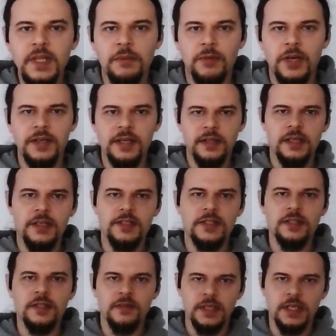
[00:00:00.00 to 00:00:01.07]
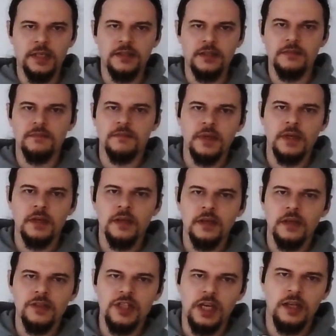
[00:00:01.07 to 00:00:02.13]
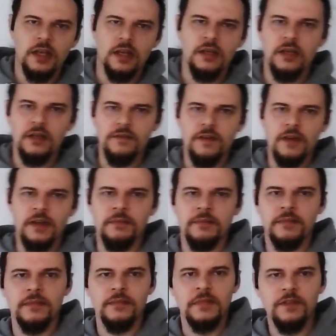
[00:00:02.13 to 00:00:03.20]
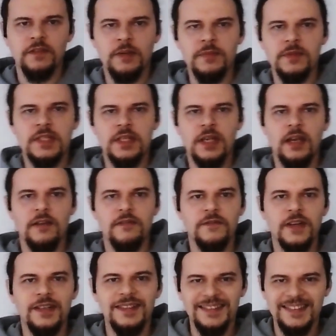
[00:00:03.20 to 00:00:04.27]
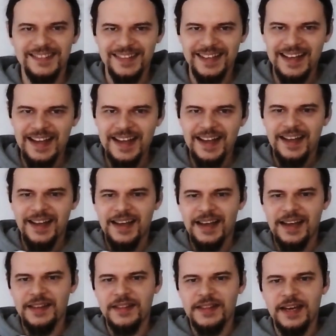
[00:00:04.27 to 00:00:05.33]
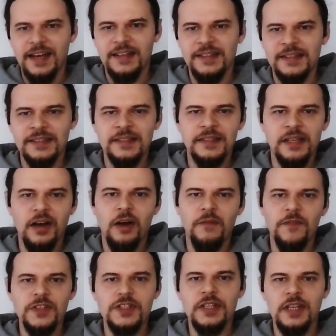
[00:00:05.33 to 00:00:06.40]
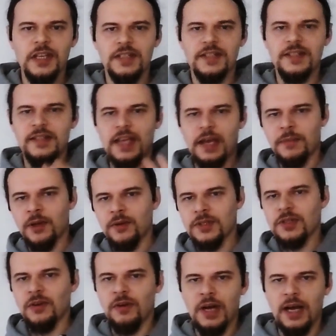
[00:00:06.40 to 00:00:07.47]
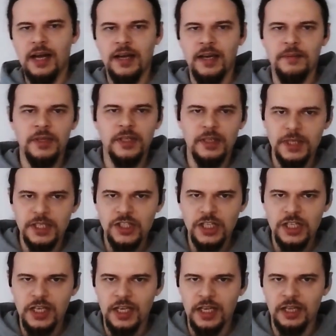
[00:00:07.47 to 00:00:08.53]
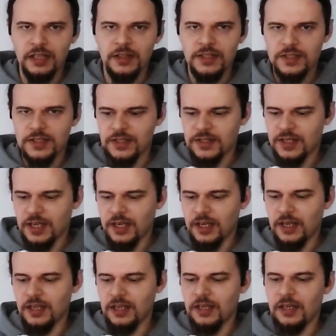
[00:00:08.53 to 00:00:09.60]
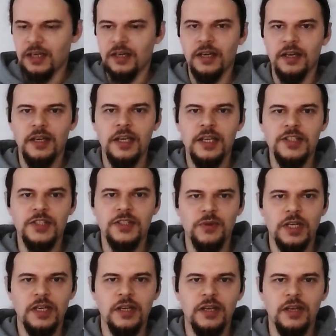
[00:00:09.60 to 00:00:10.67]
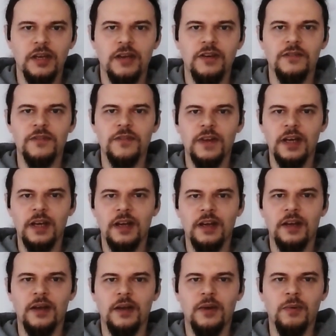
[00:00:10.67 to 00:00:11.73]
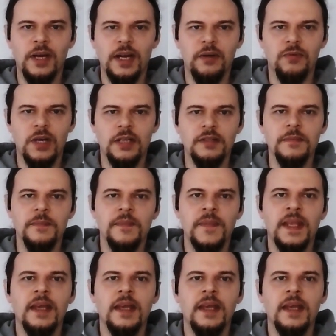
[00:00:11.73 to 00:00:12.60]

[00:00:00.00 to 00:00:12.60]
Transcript: I'm running this. It's checking if I'm safe. And then obviously it's a demo, so I'm going to be cheating. This is a history of what I run.